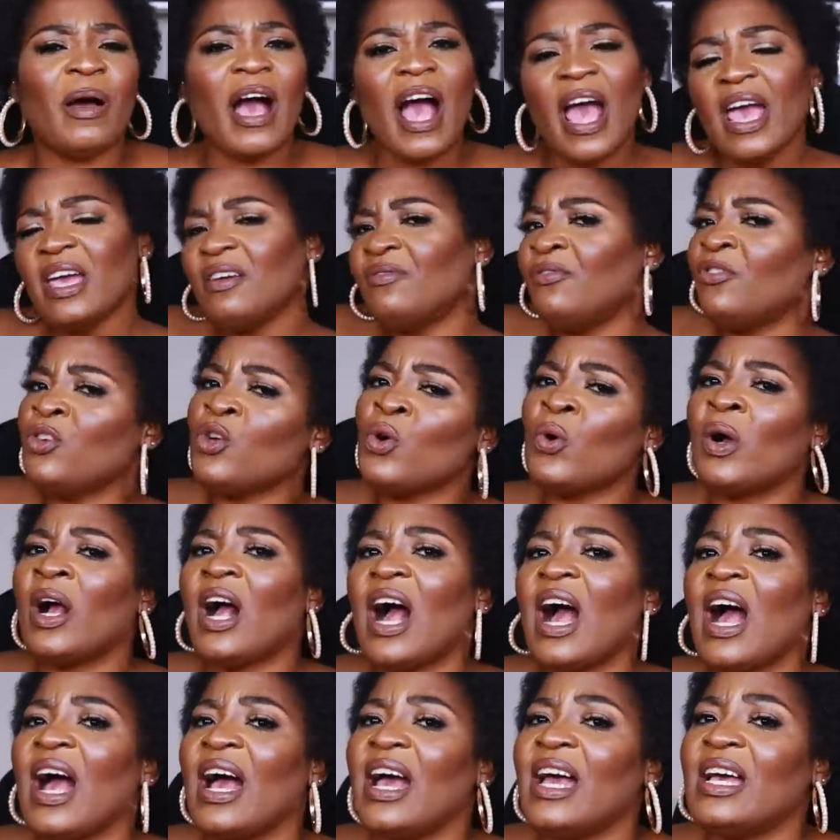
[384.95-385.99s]
But if you
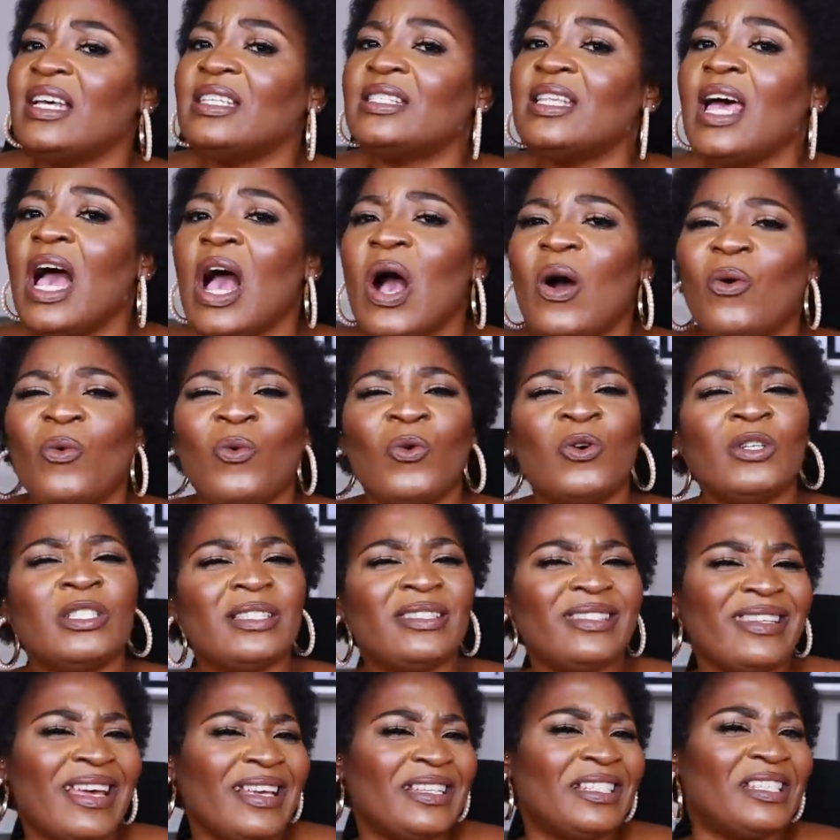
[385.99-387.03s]
guys would
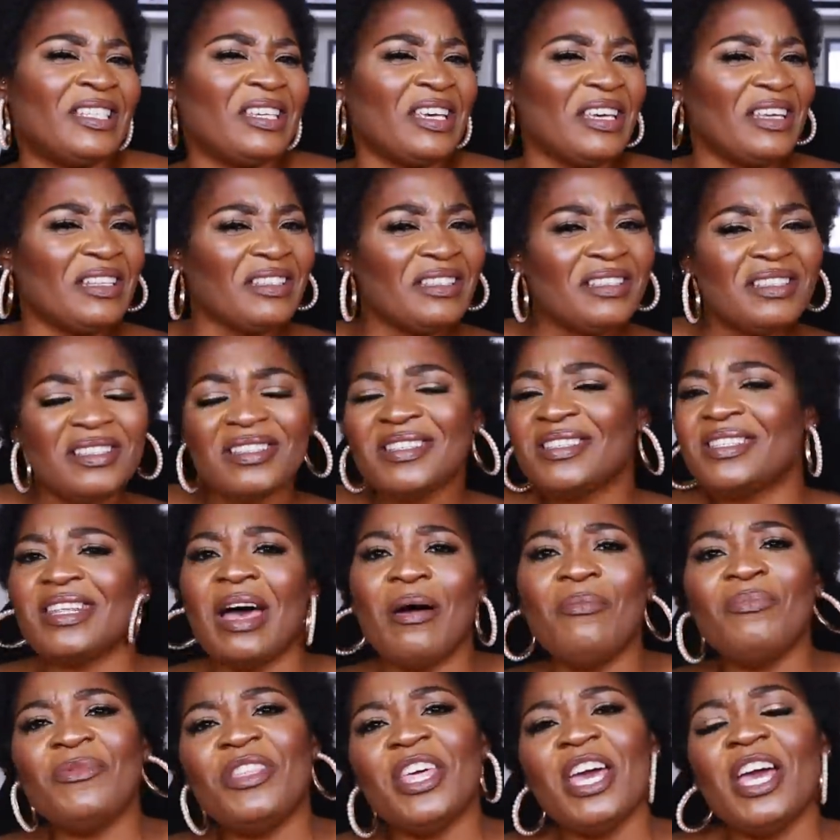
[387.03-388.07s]
suggest
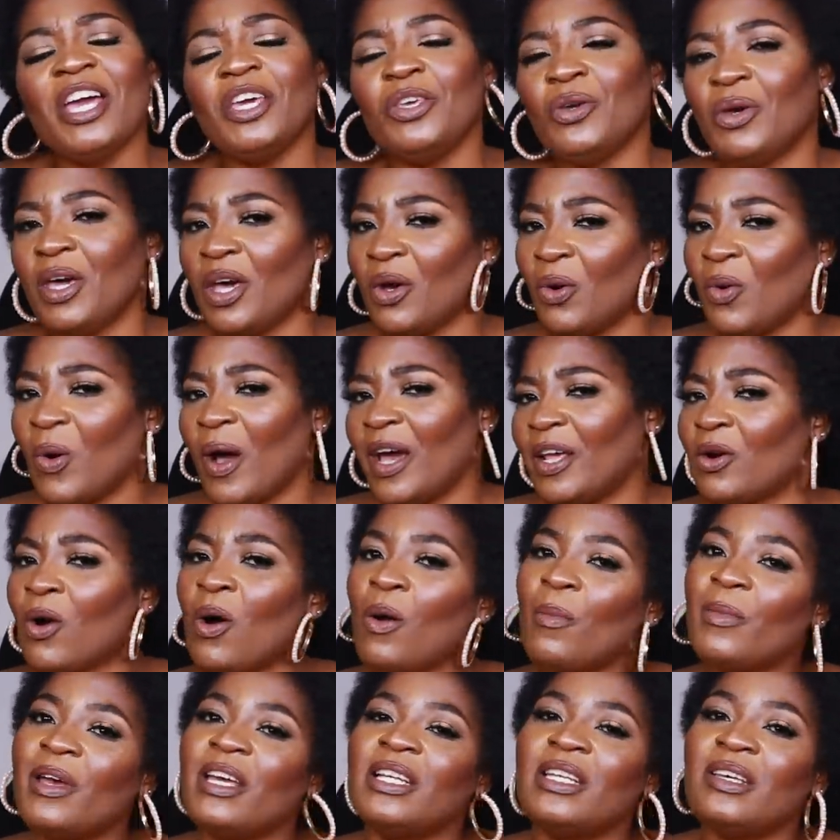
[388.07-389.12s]
something, you can go ahead and
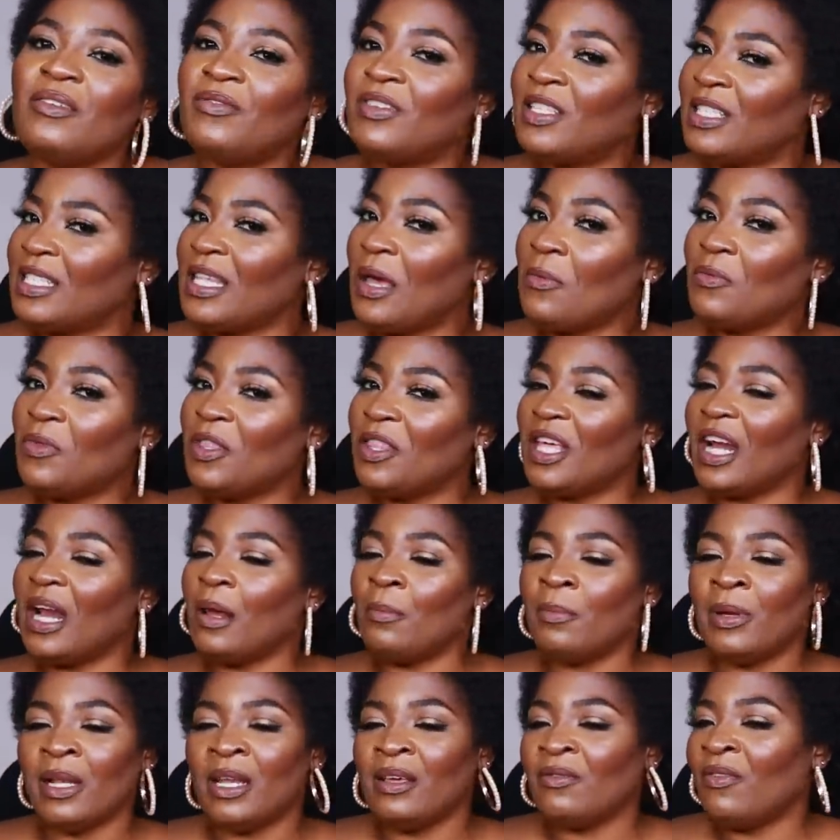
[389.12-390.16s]
comment. If it's something that
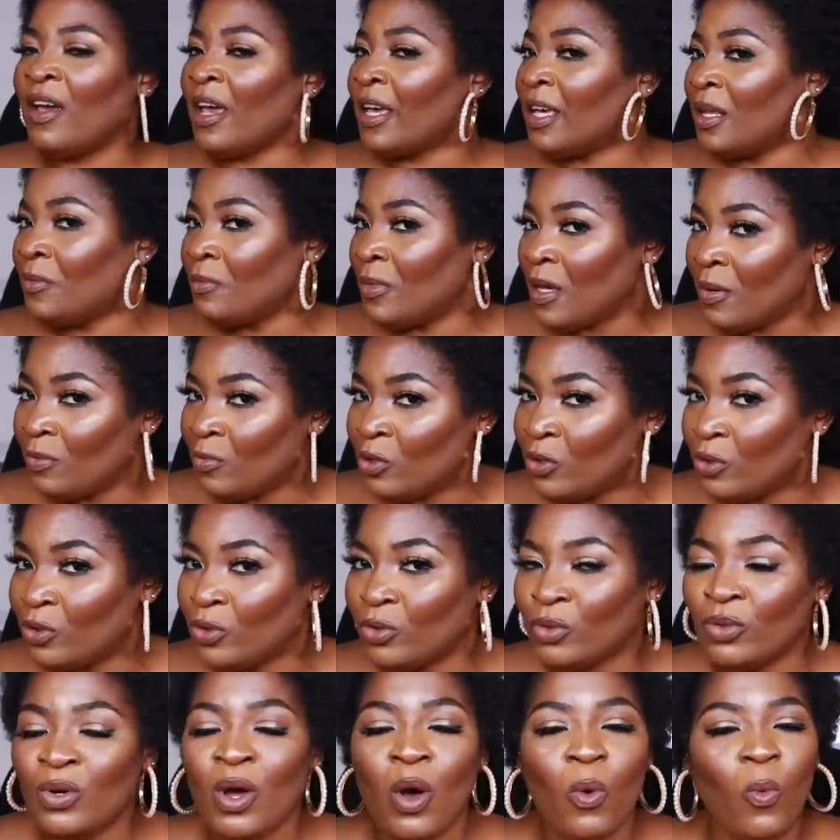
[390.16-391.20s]
I believe I can be able to
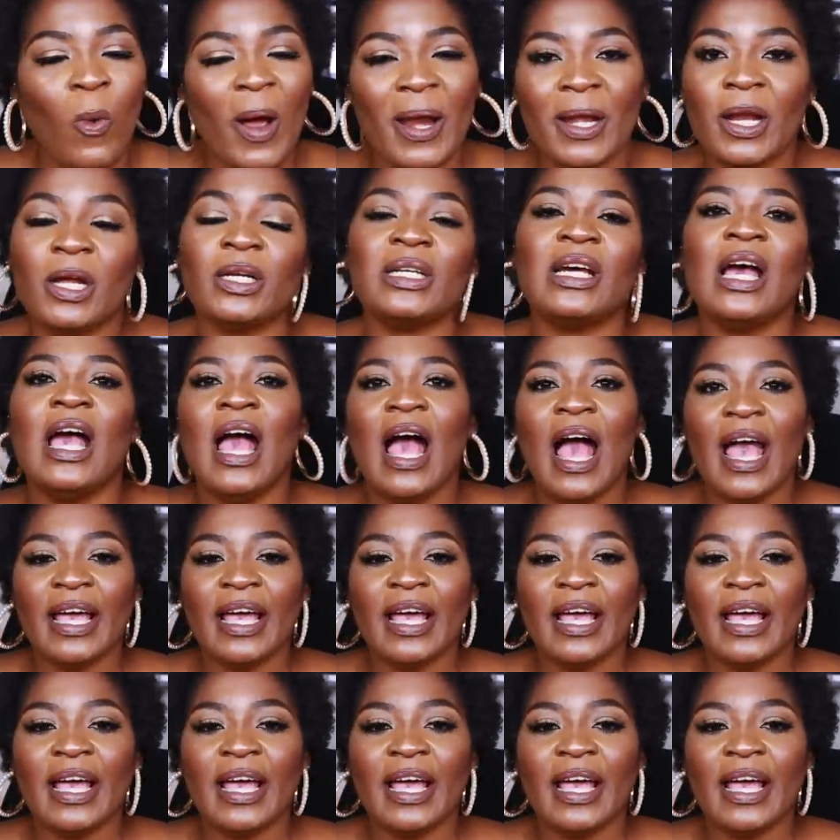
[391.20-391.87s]
do, why not?